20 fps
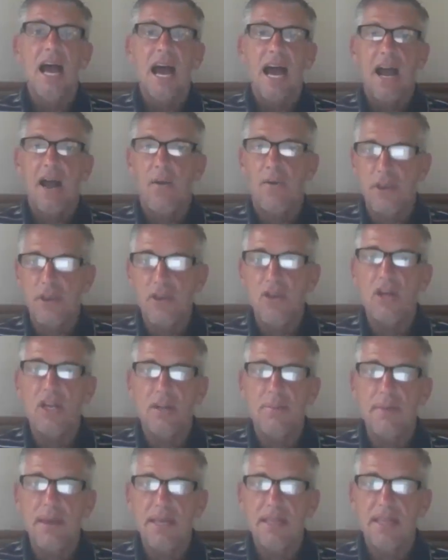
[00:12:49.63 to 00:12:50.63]
how are you going
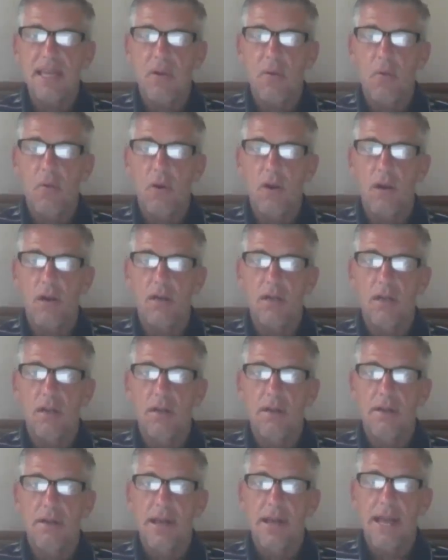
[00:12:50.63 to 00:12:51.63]
to make that work?
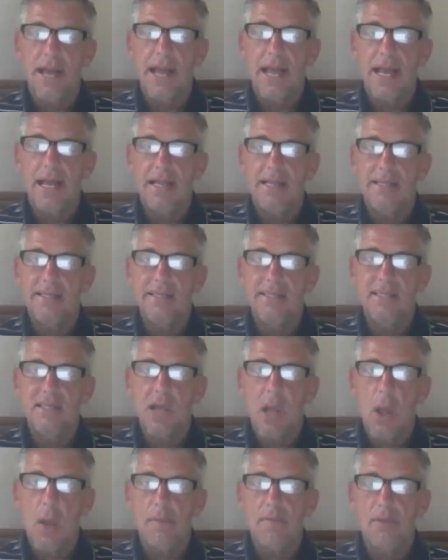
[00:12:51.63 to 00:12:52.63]
And
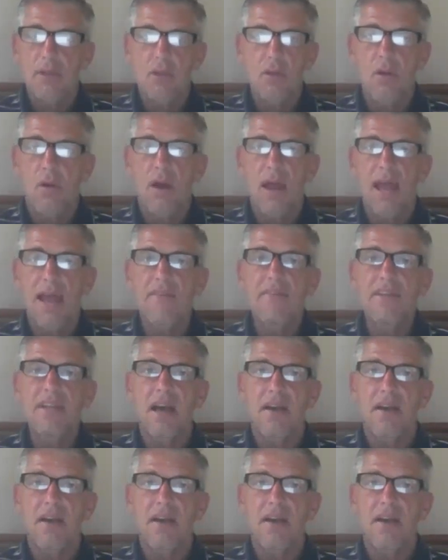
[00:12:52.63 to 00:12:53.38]
you don't have